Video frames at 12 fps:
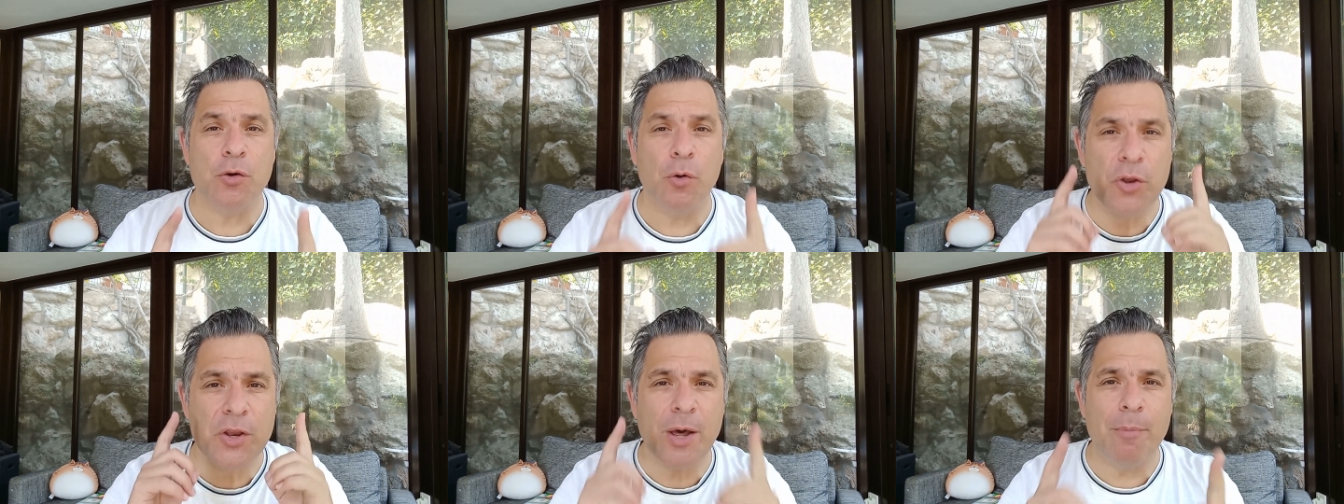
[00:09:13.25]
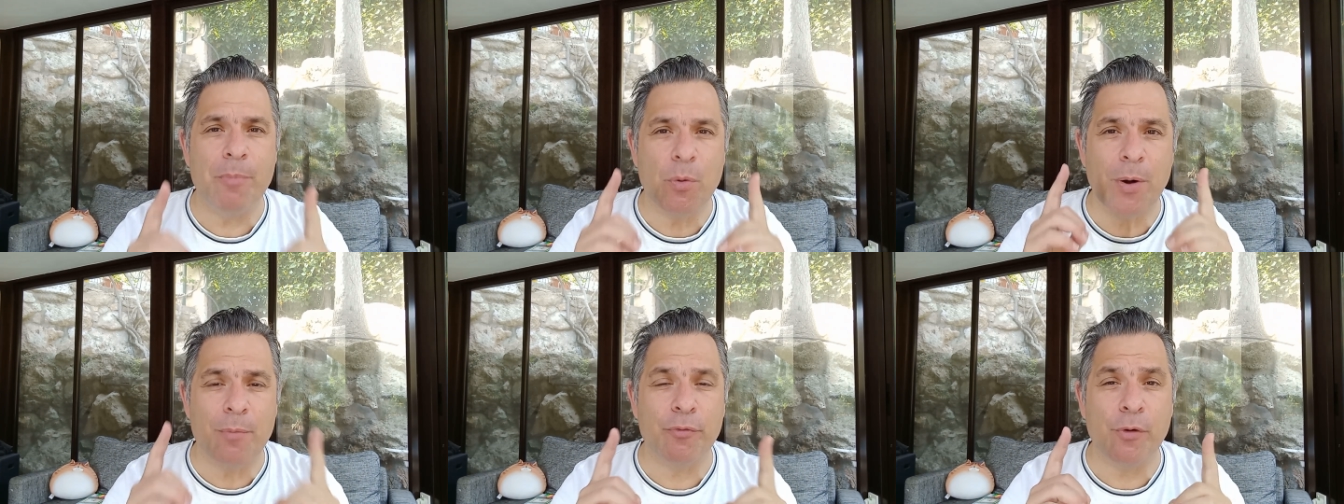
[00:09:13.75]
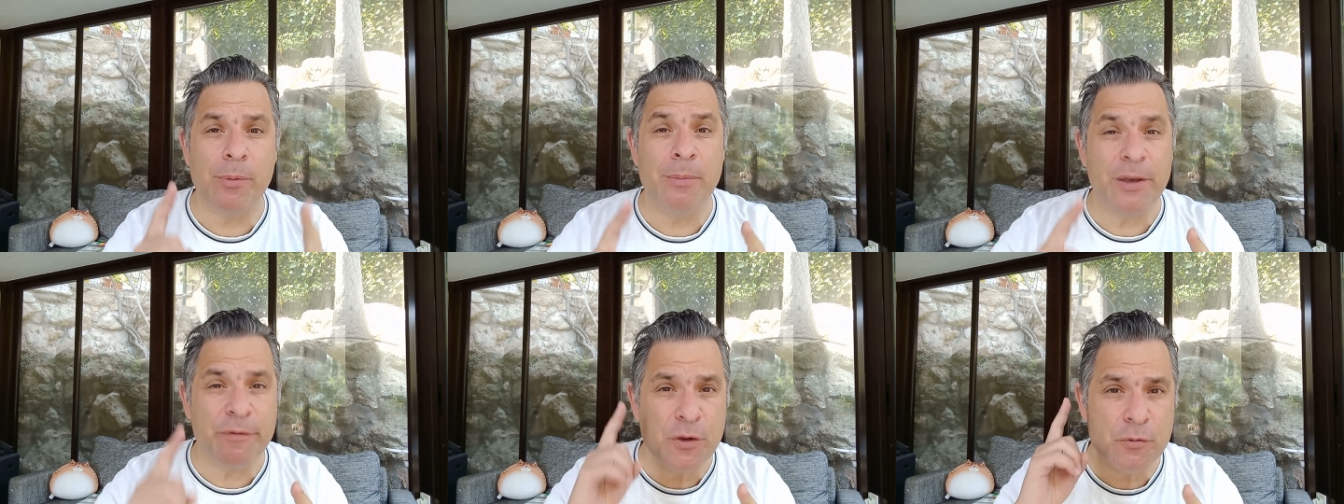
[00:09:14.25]
your number one problem,
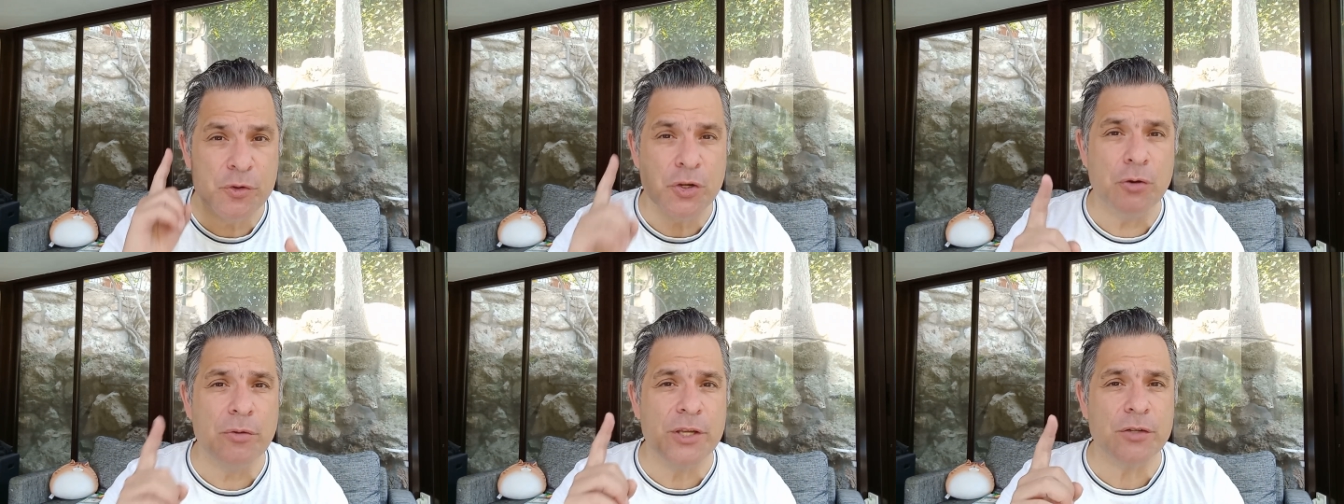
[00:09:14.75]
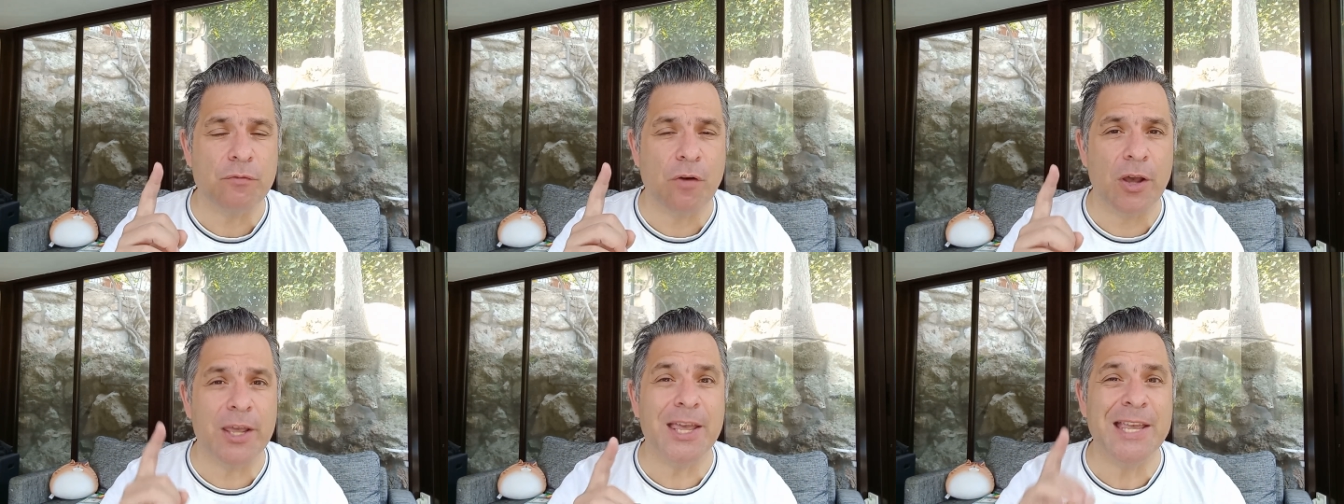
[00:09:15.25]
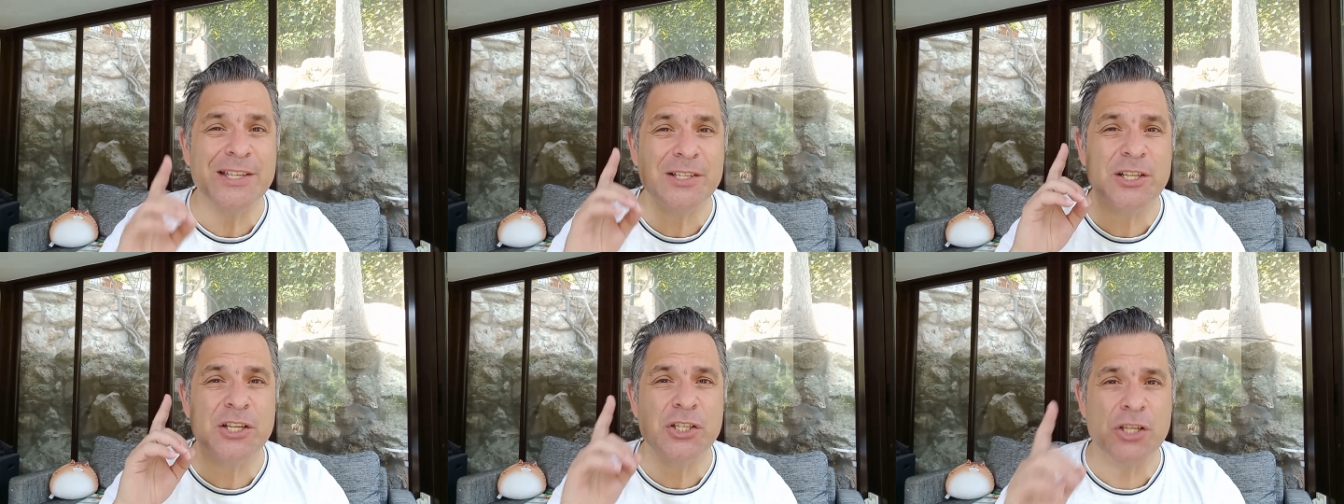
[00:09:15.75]
if you do this right, is
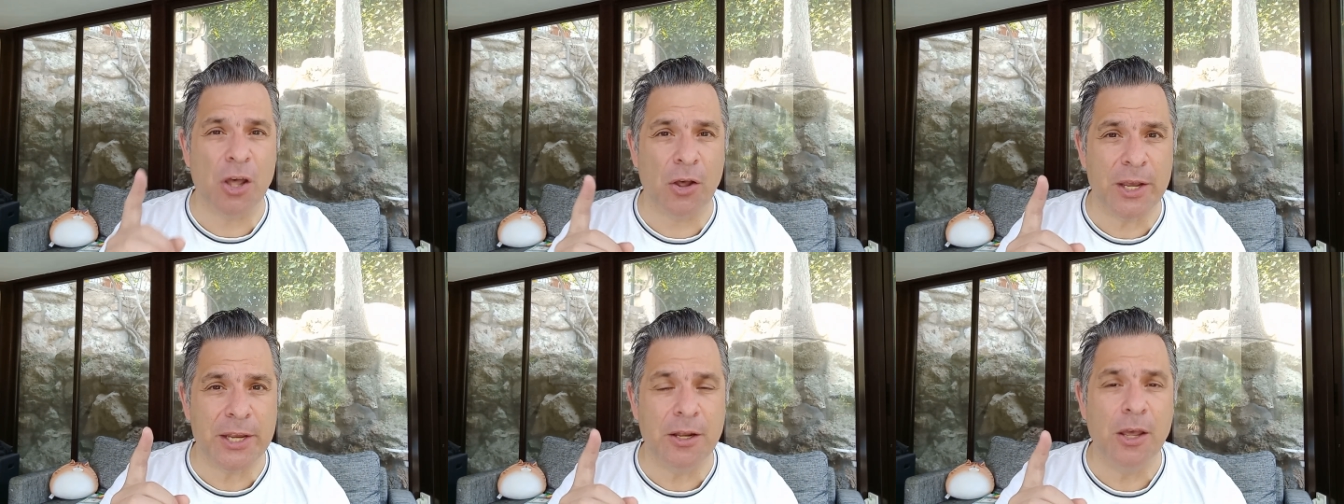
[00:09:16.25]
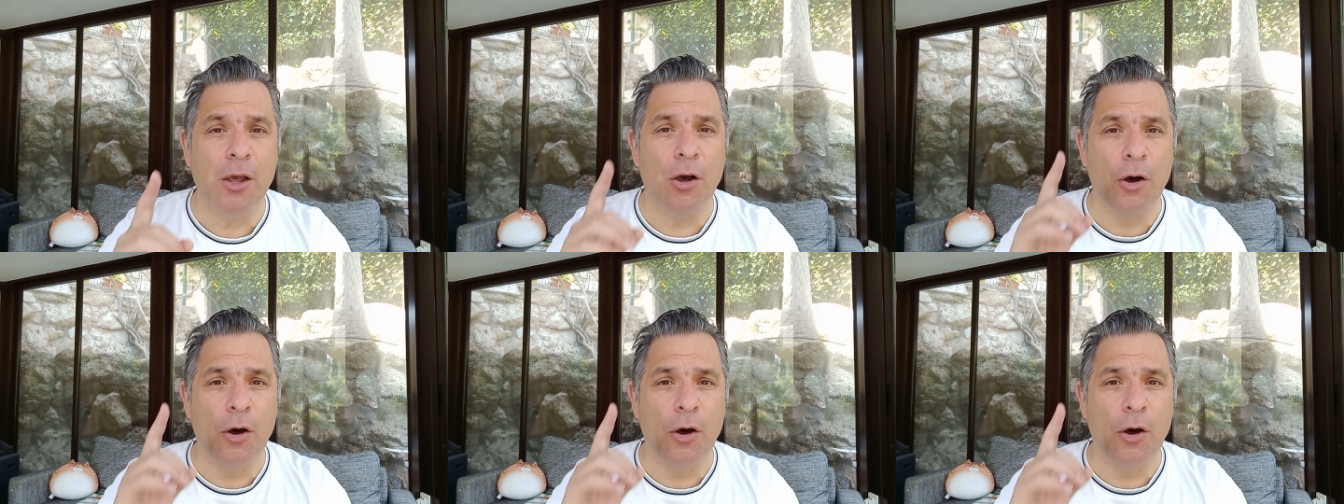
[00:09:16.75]
design